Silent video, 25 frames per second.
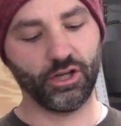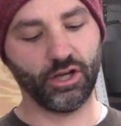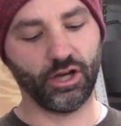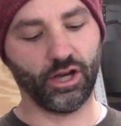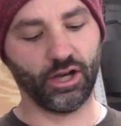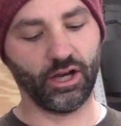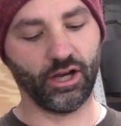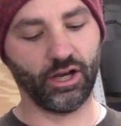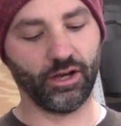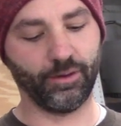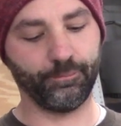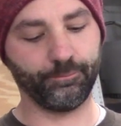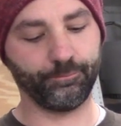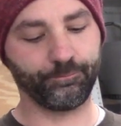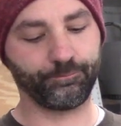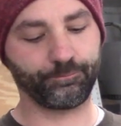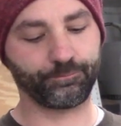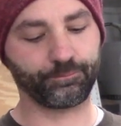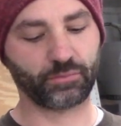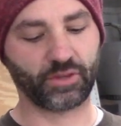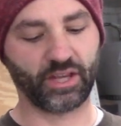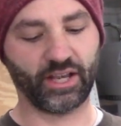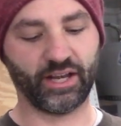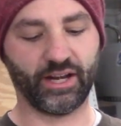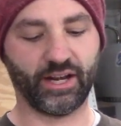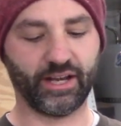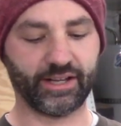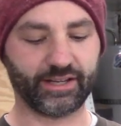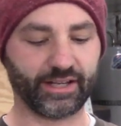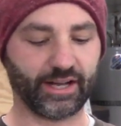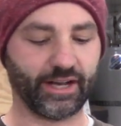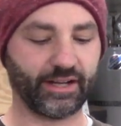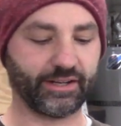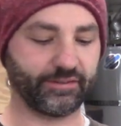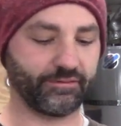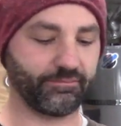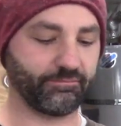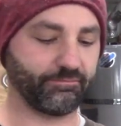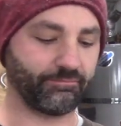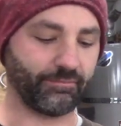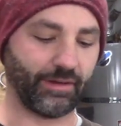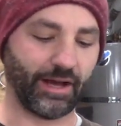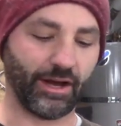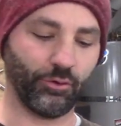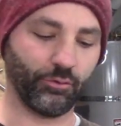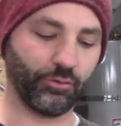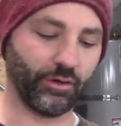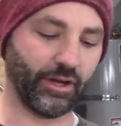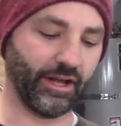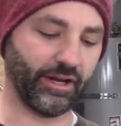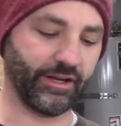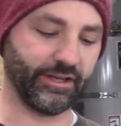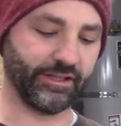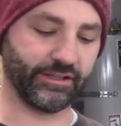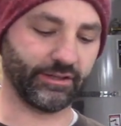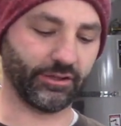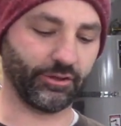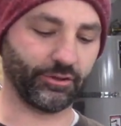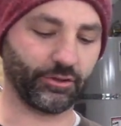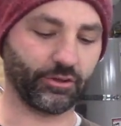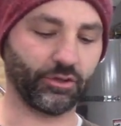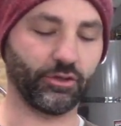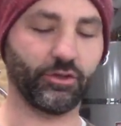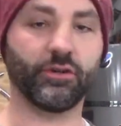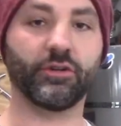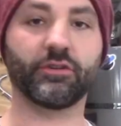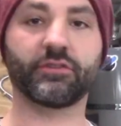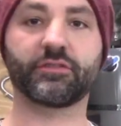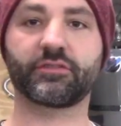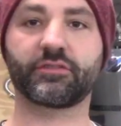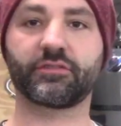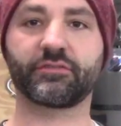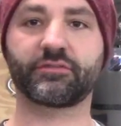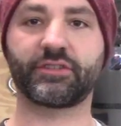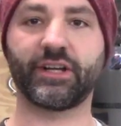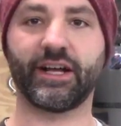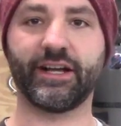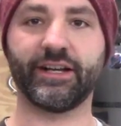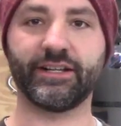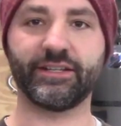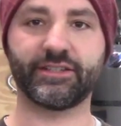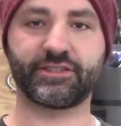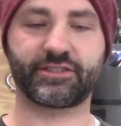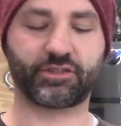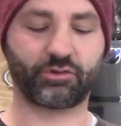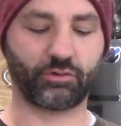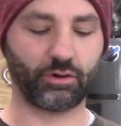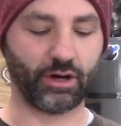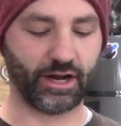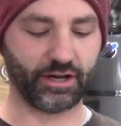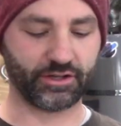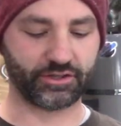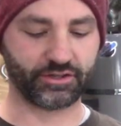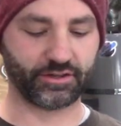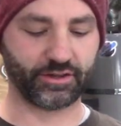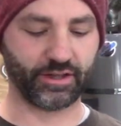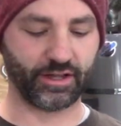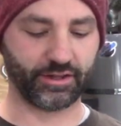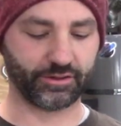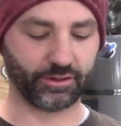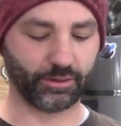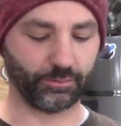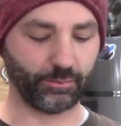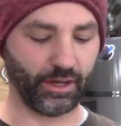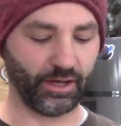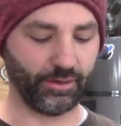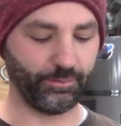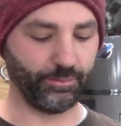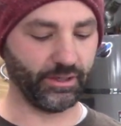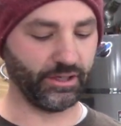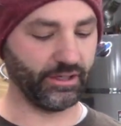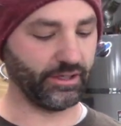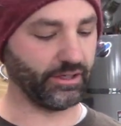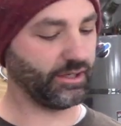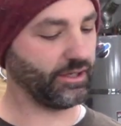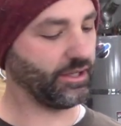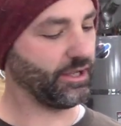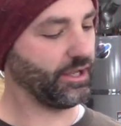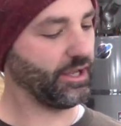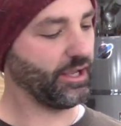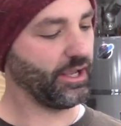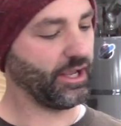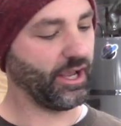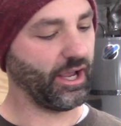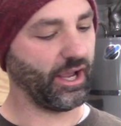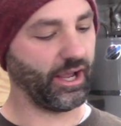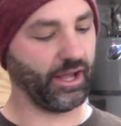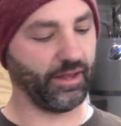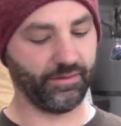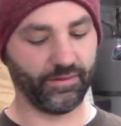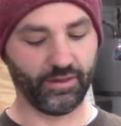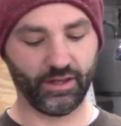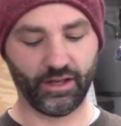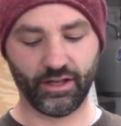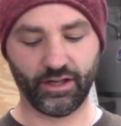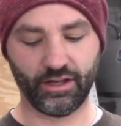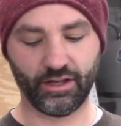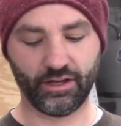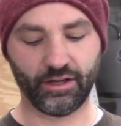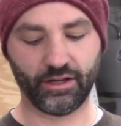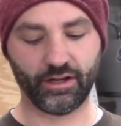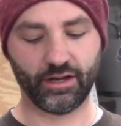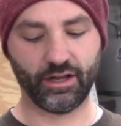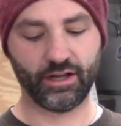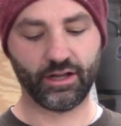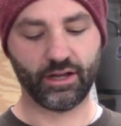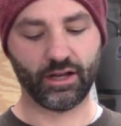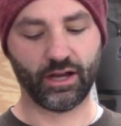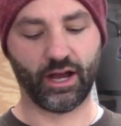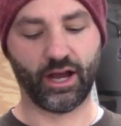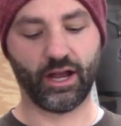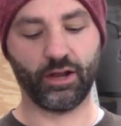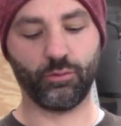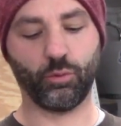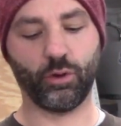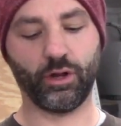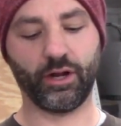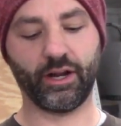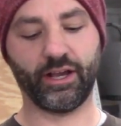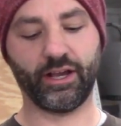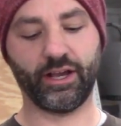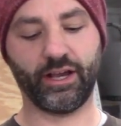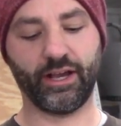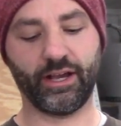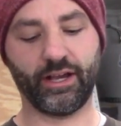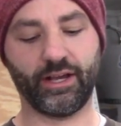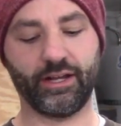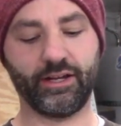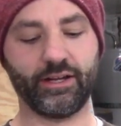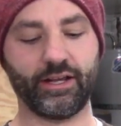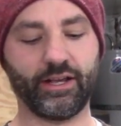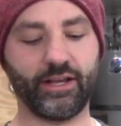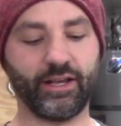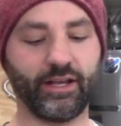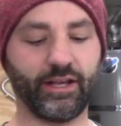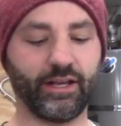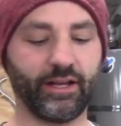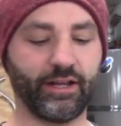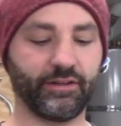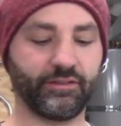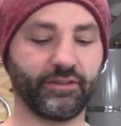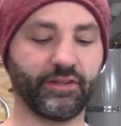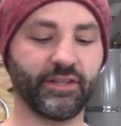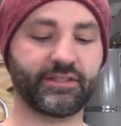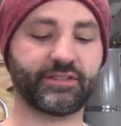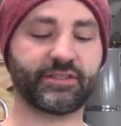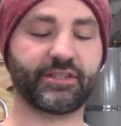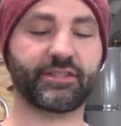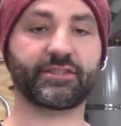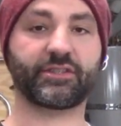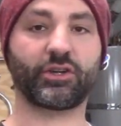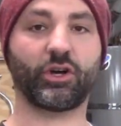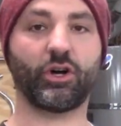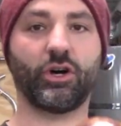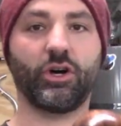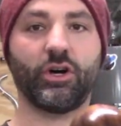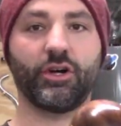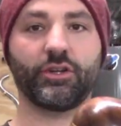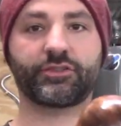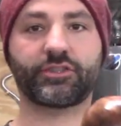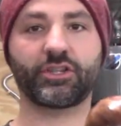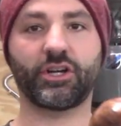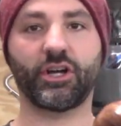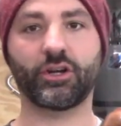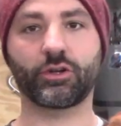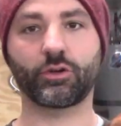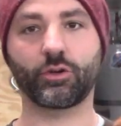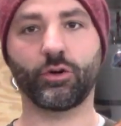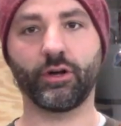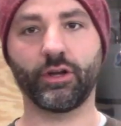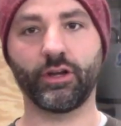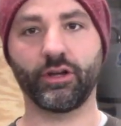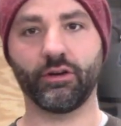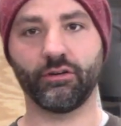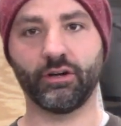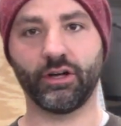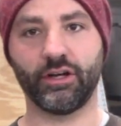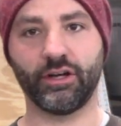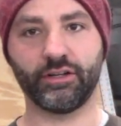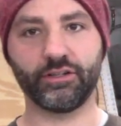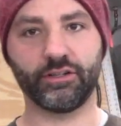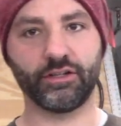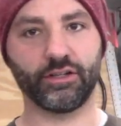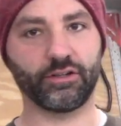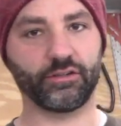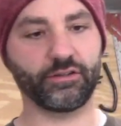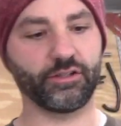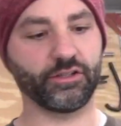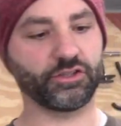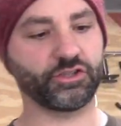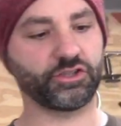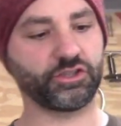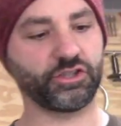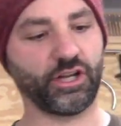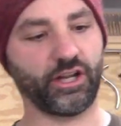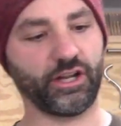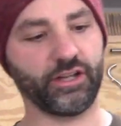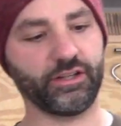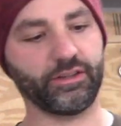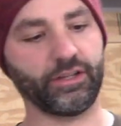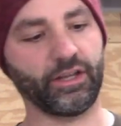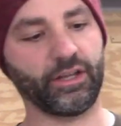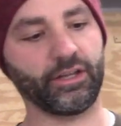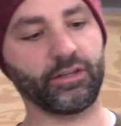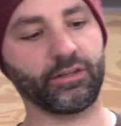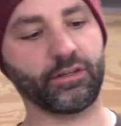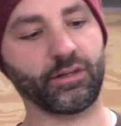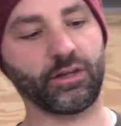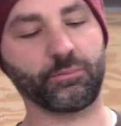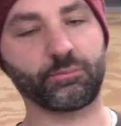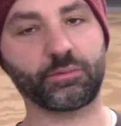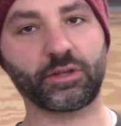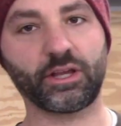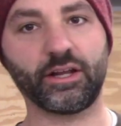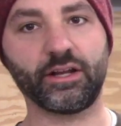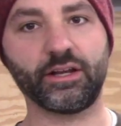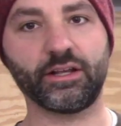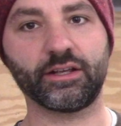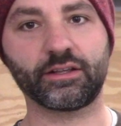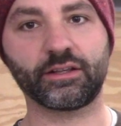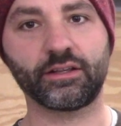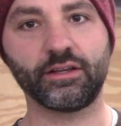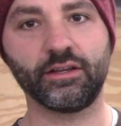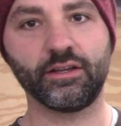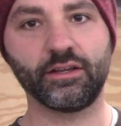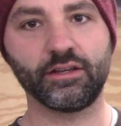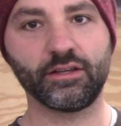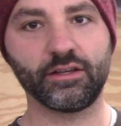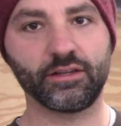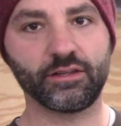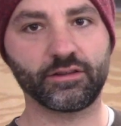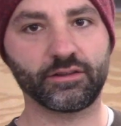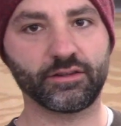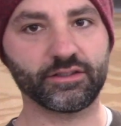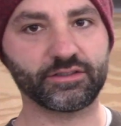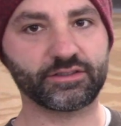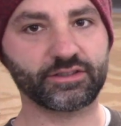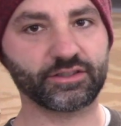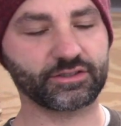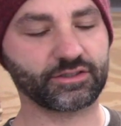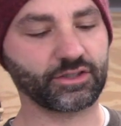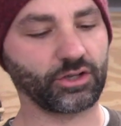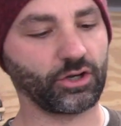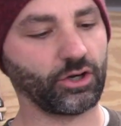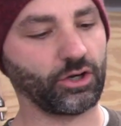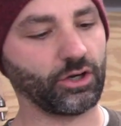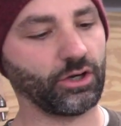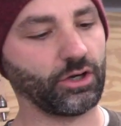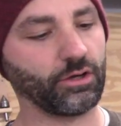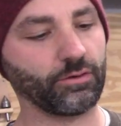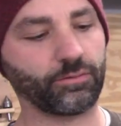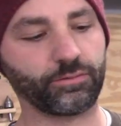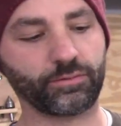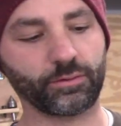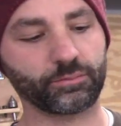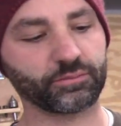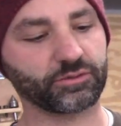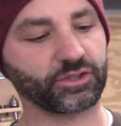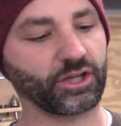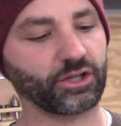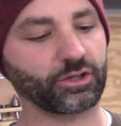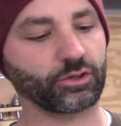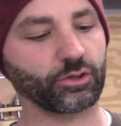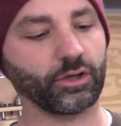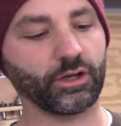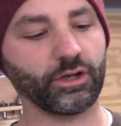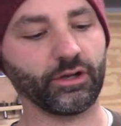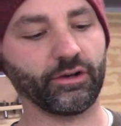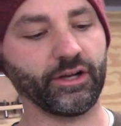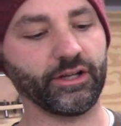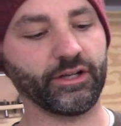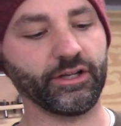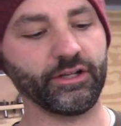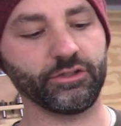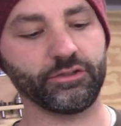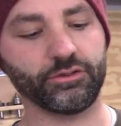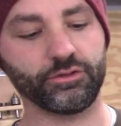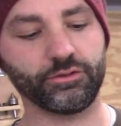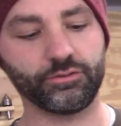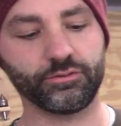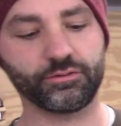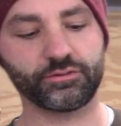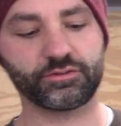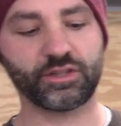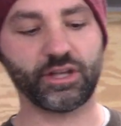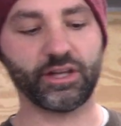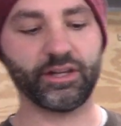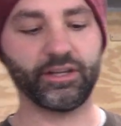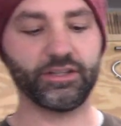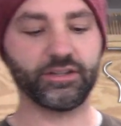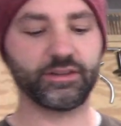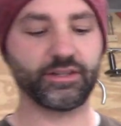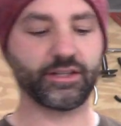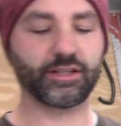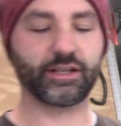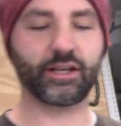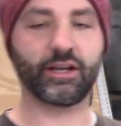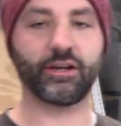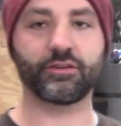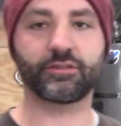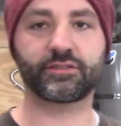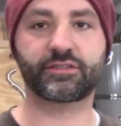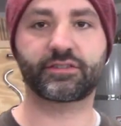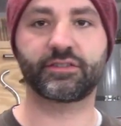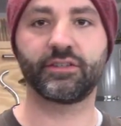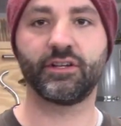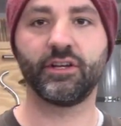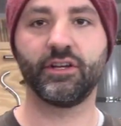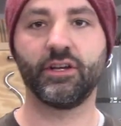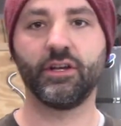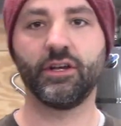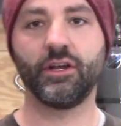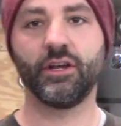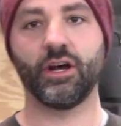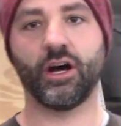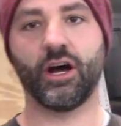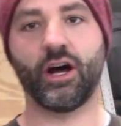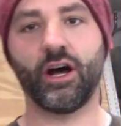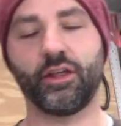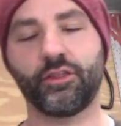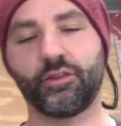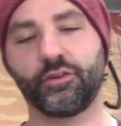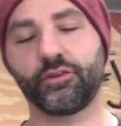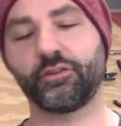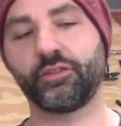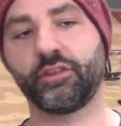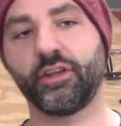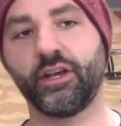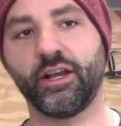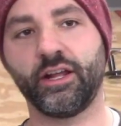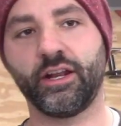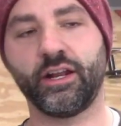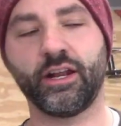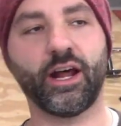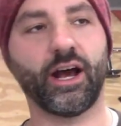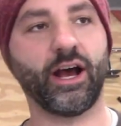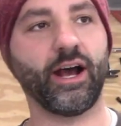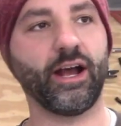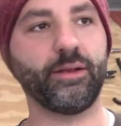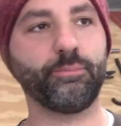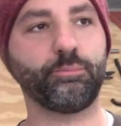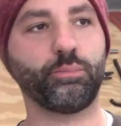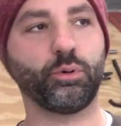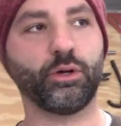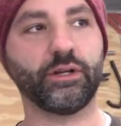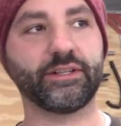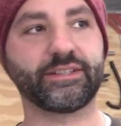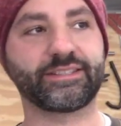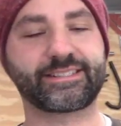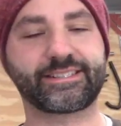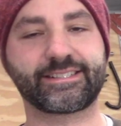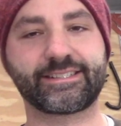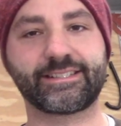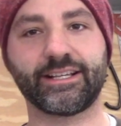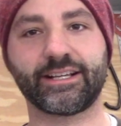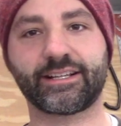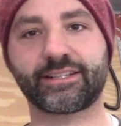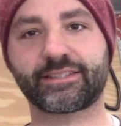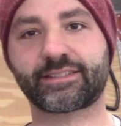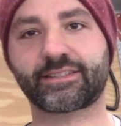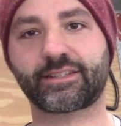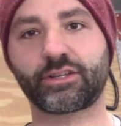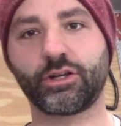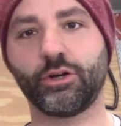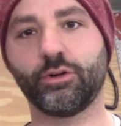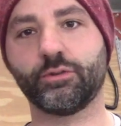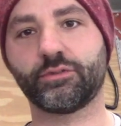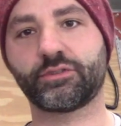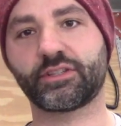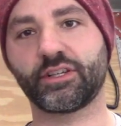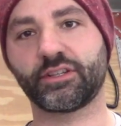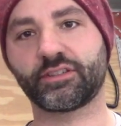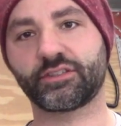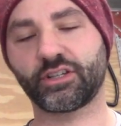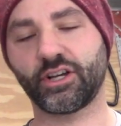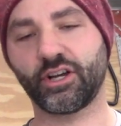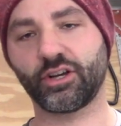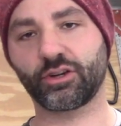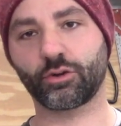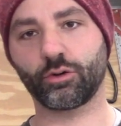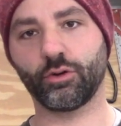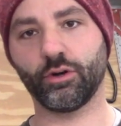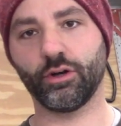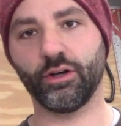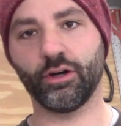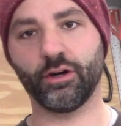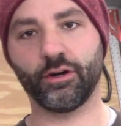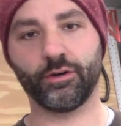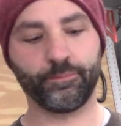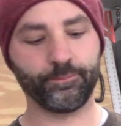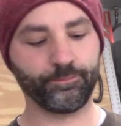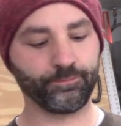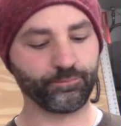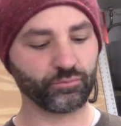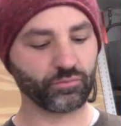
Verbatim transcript: Um, and I got out any little tiny scratch that there may be. And then I went ahead and this is all tung oil on here. This shine that I'm getting, this is all from tung oil. I didn't use anything else other than I put six coats of tung oil.